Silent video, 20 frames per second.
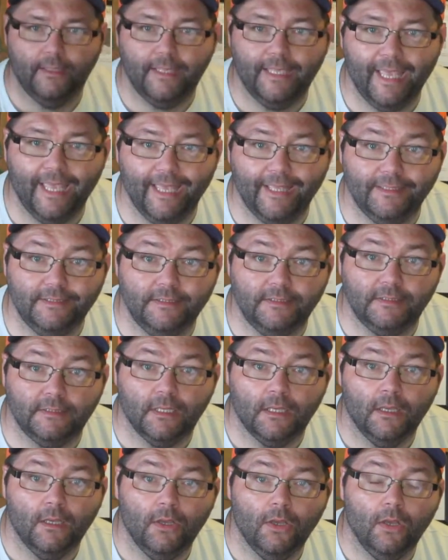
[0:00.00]

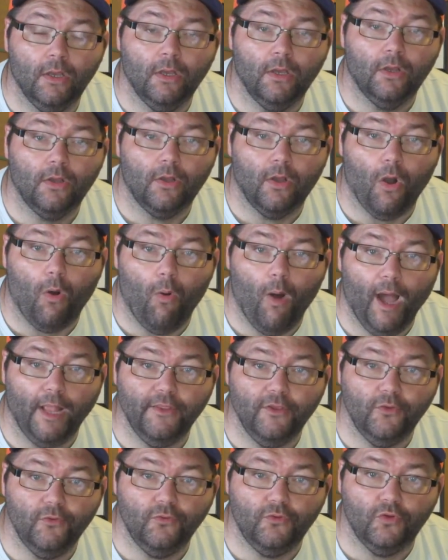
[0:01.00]
Kids, go
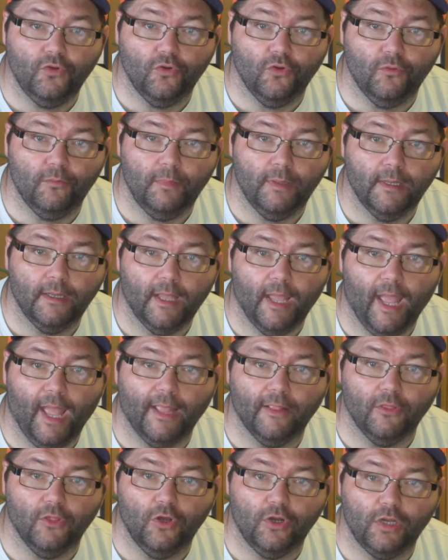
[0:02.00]
on YouTube
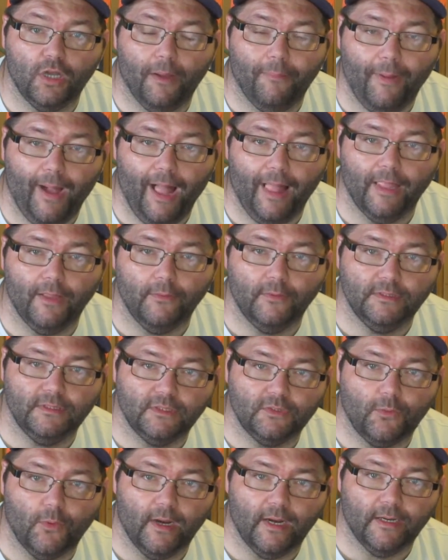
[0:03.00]
and look up Hollywood
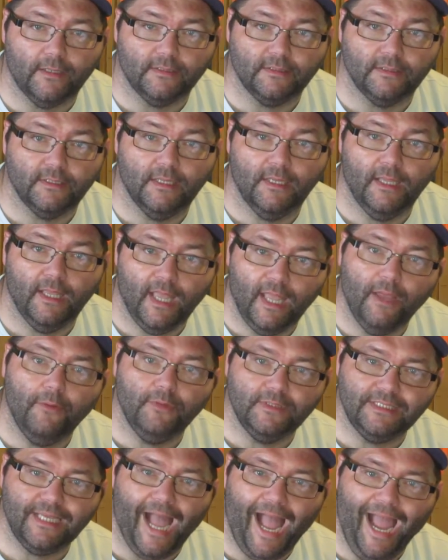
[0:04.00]
Squares. It
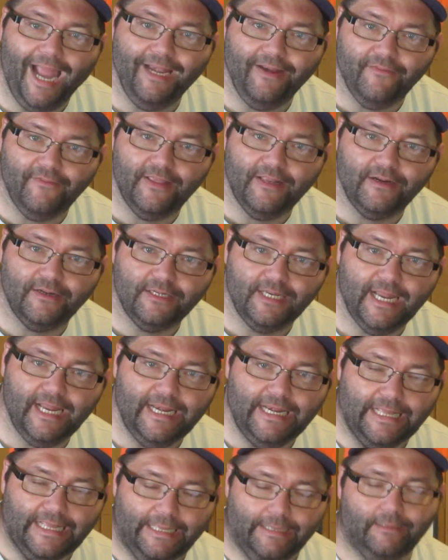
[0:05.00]
was kind of
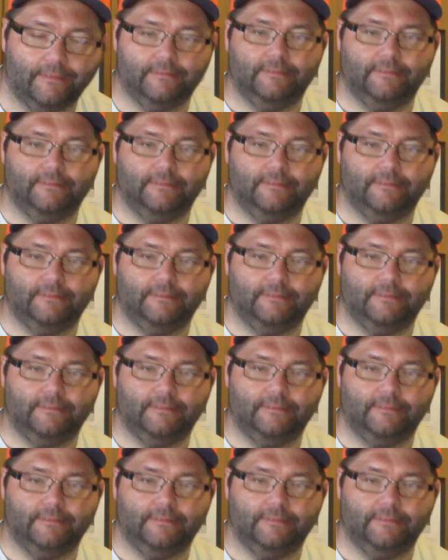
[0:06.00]
entertaining.